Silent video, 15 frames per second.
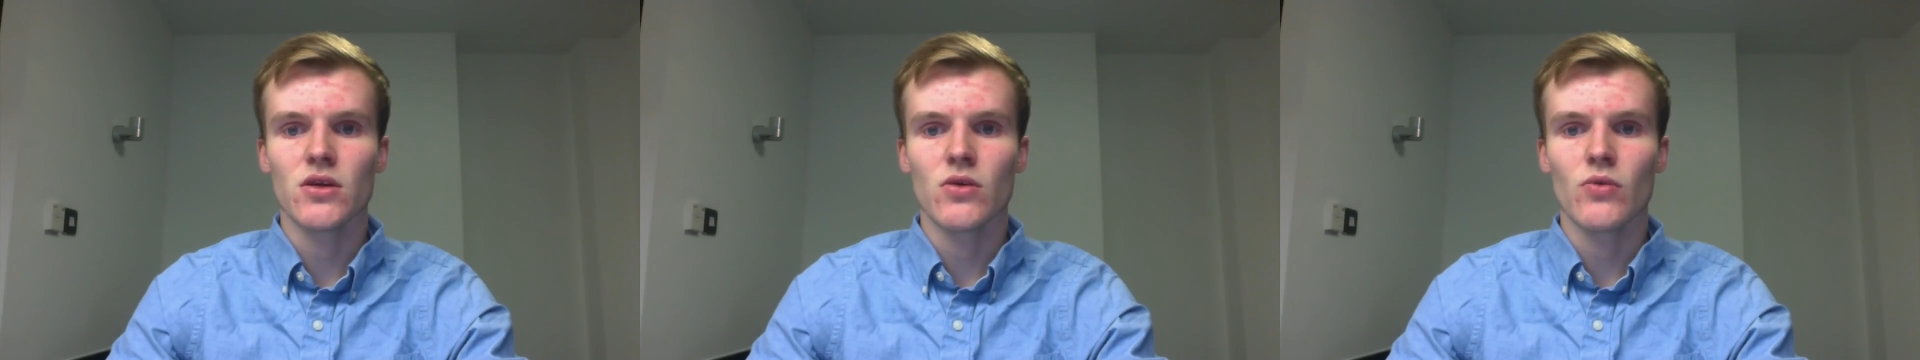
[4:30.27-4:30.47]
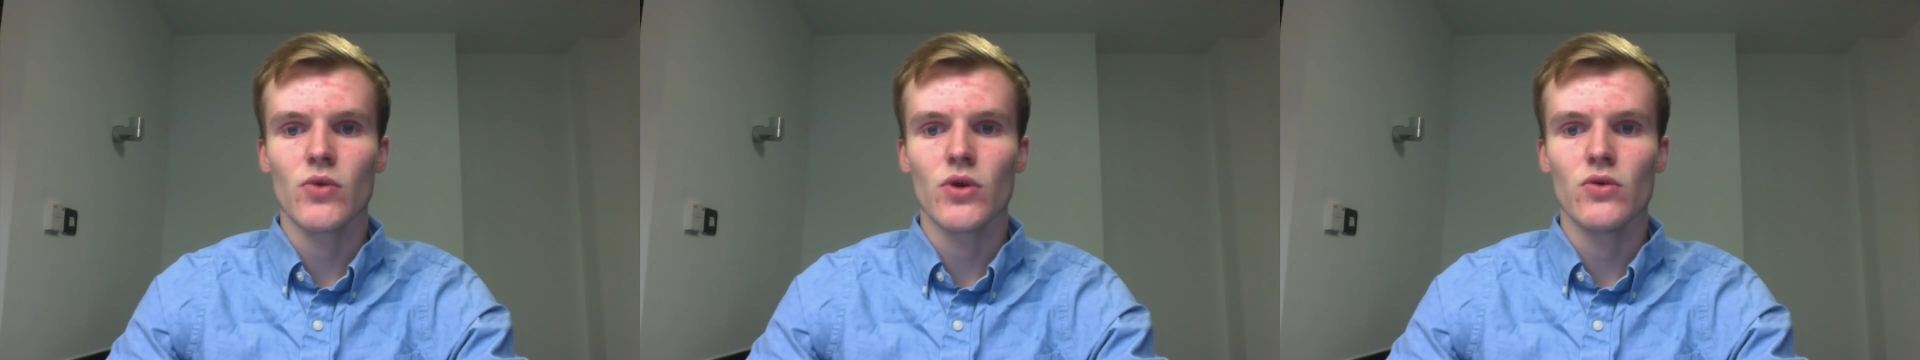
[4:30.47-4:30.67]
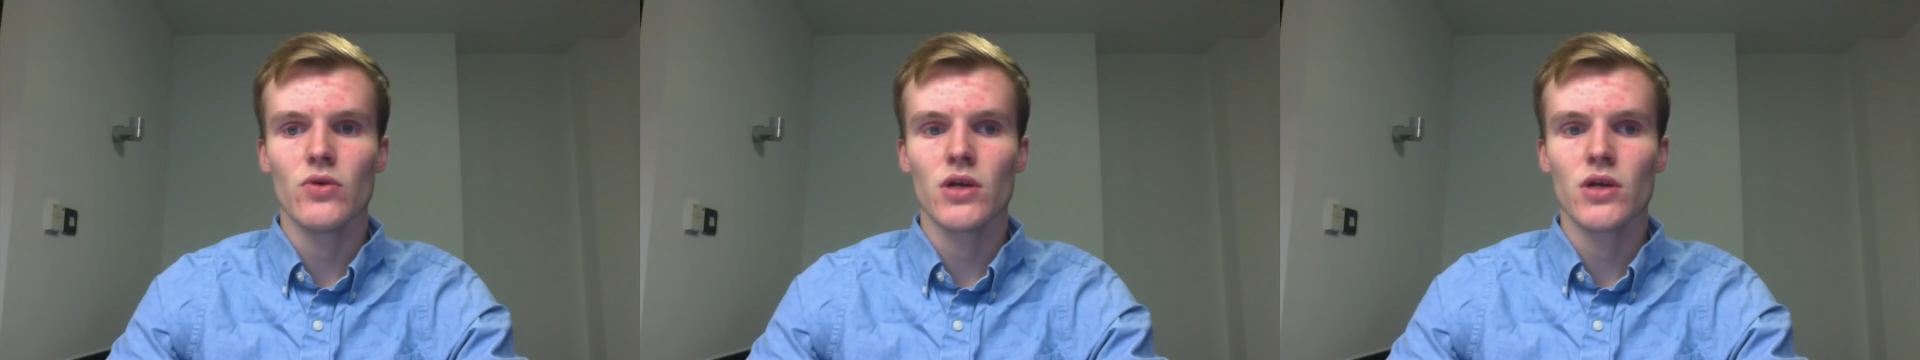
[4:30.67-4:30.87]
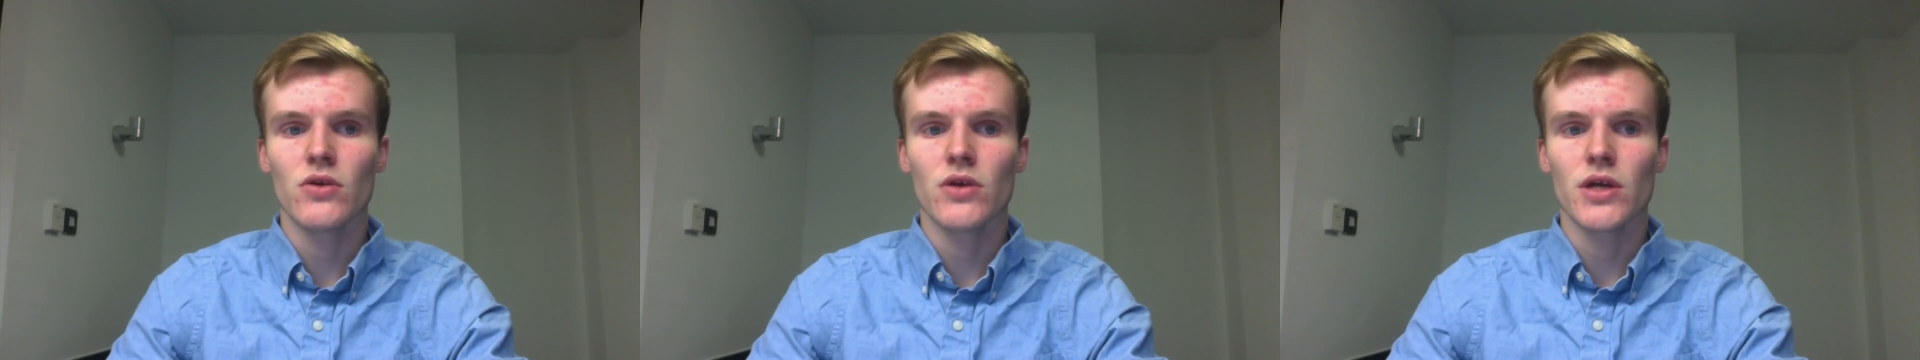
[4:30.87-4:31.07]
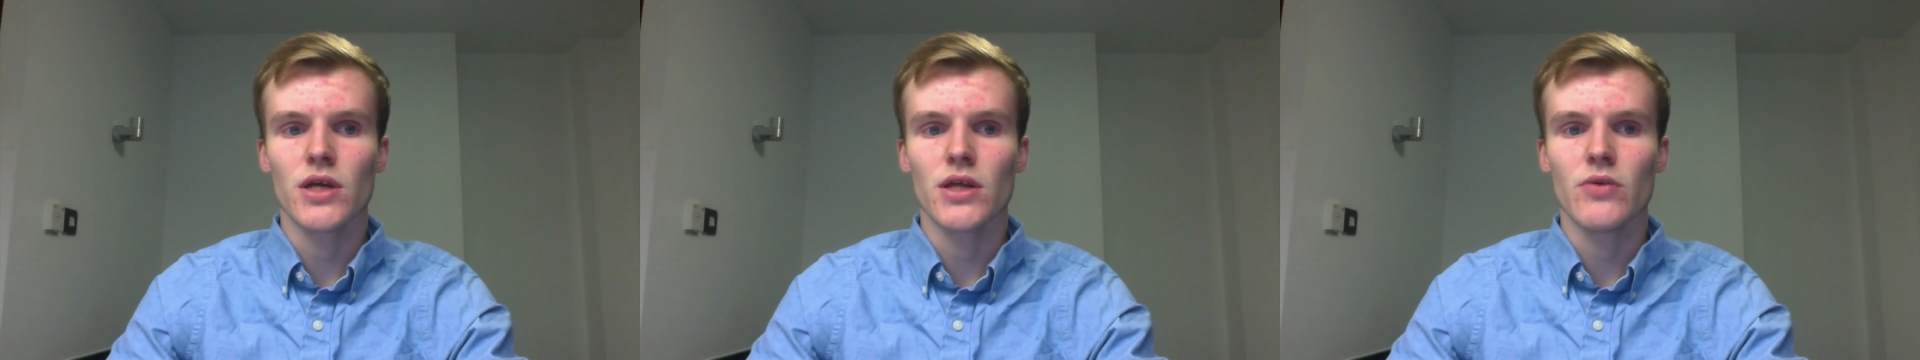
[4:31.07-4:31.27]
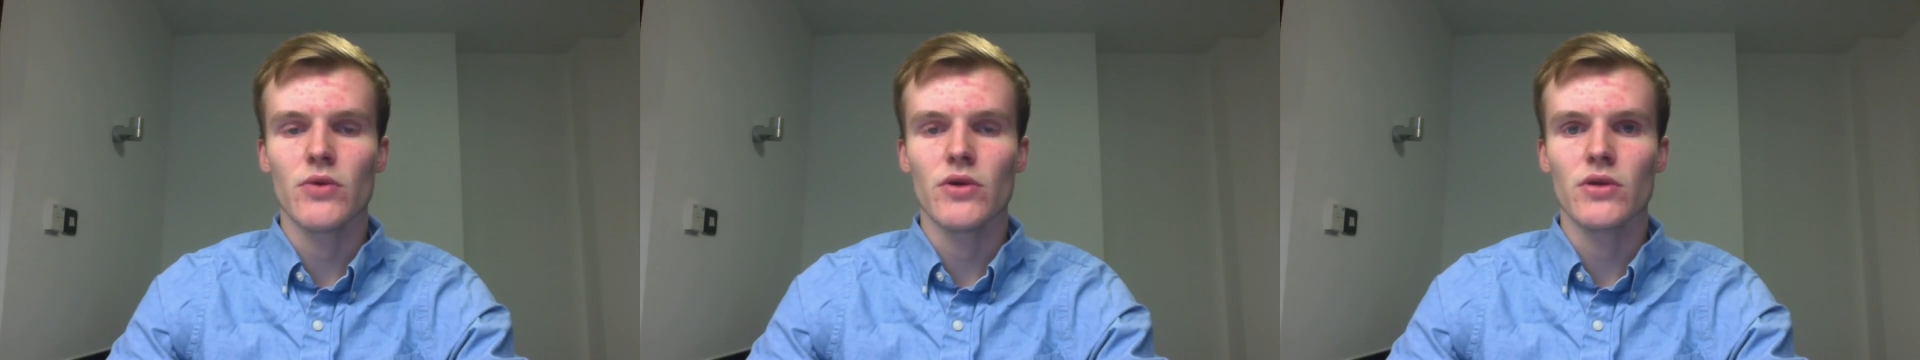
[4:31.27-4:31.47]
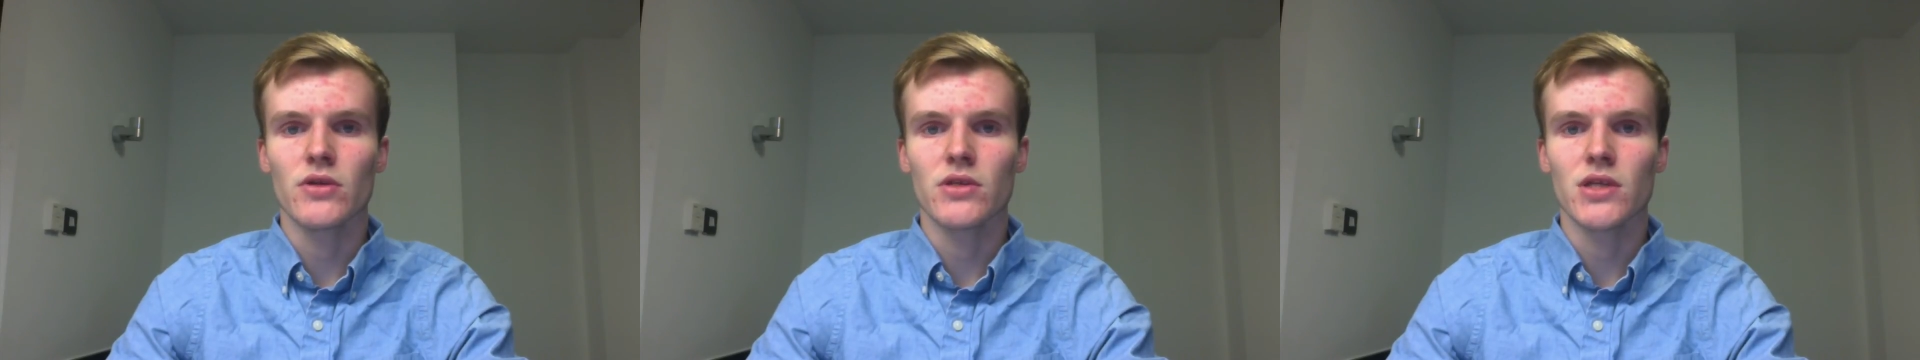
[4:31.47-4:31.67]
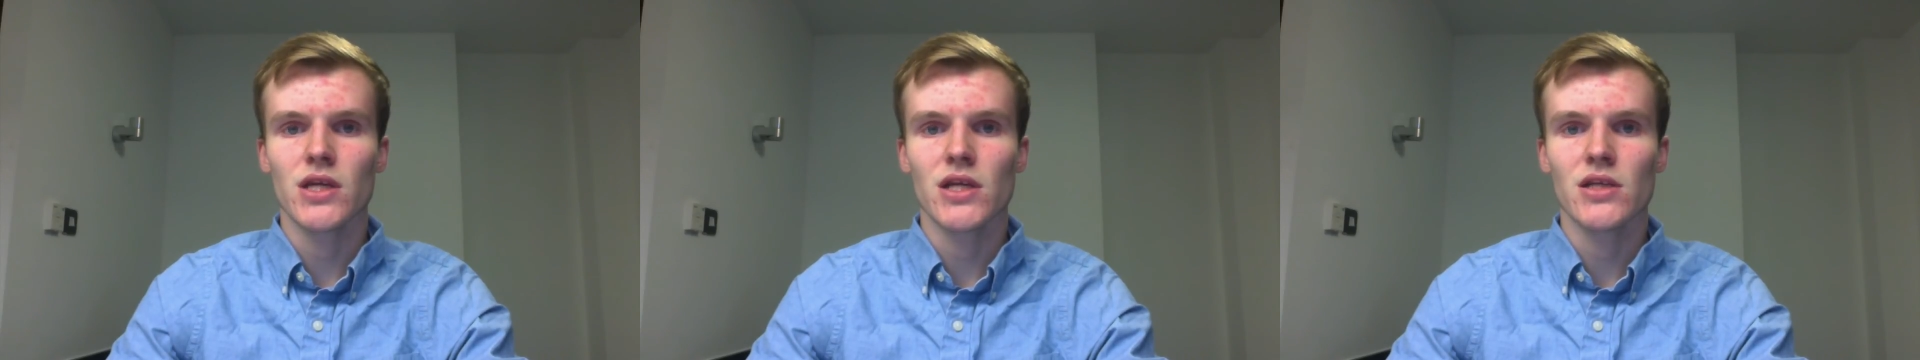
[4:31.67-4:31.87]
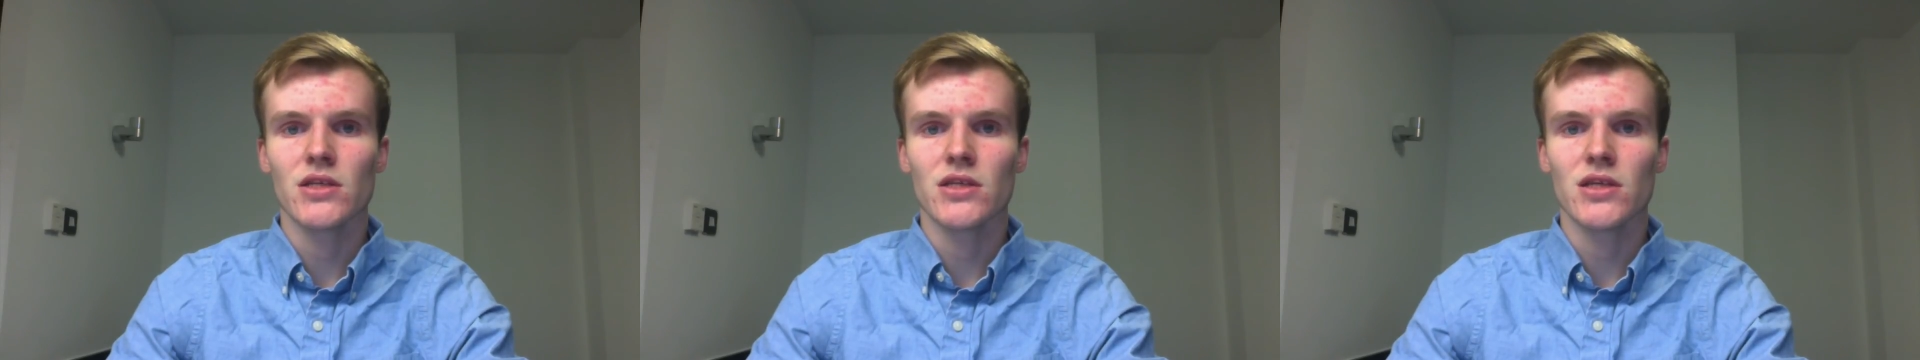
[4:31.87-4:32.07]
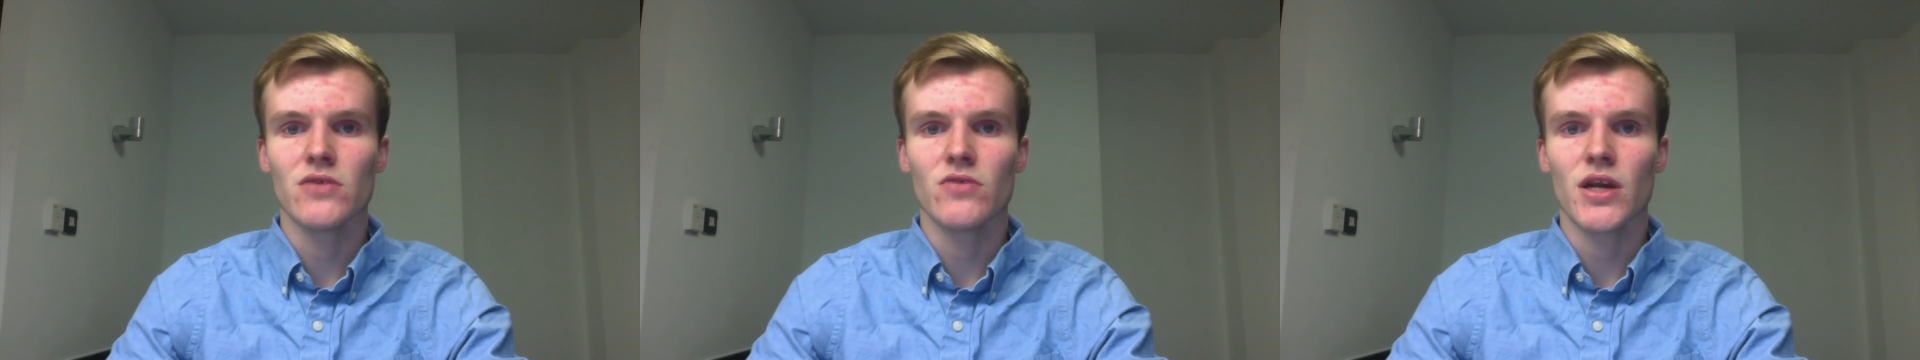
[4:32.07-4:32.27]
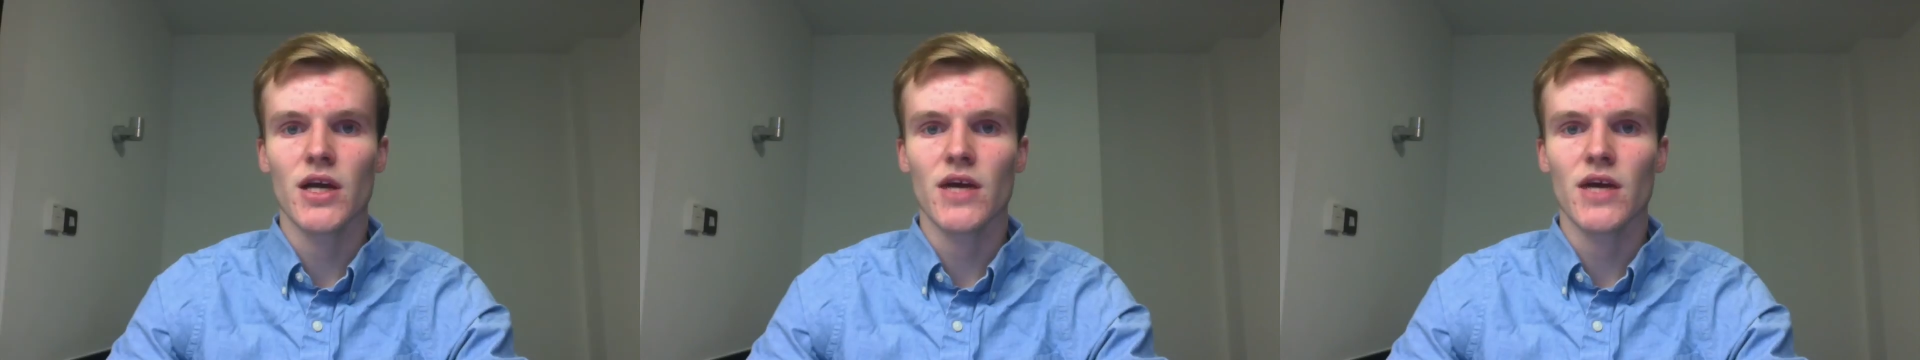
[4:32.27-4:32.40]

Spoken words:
we all agreed that we would continuously run